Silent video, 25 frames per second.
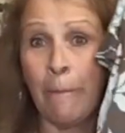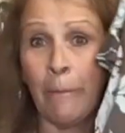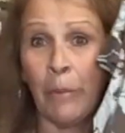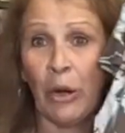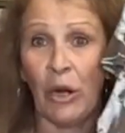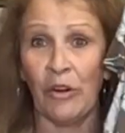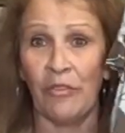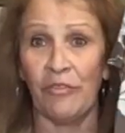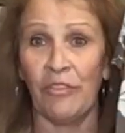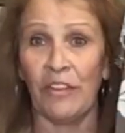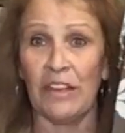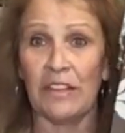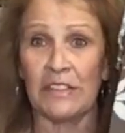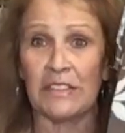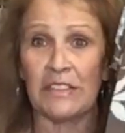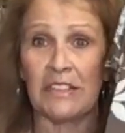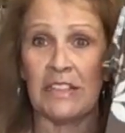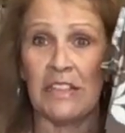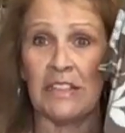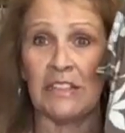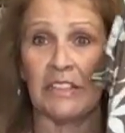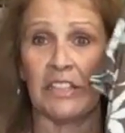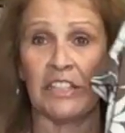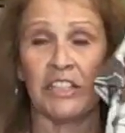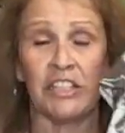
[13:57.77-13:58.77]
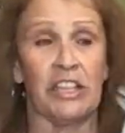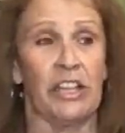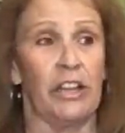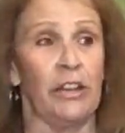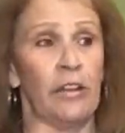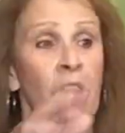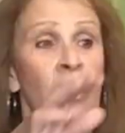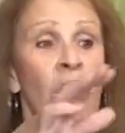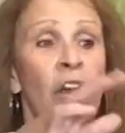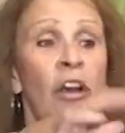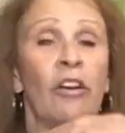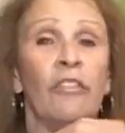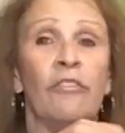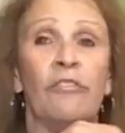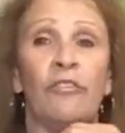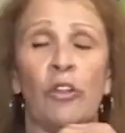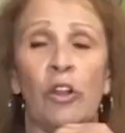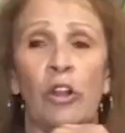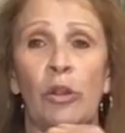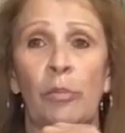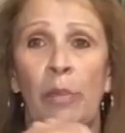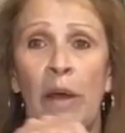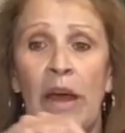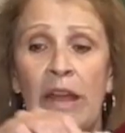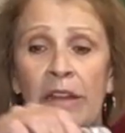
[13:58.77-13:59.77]
perfect condition
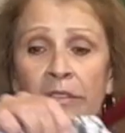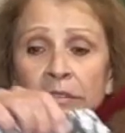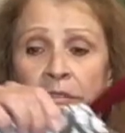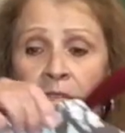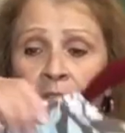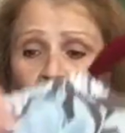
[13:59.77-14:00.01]
full button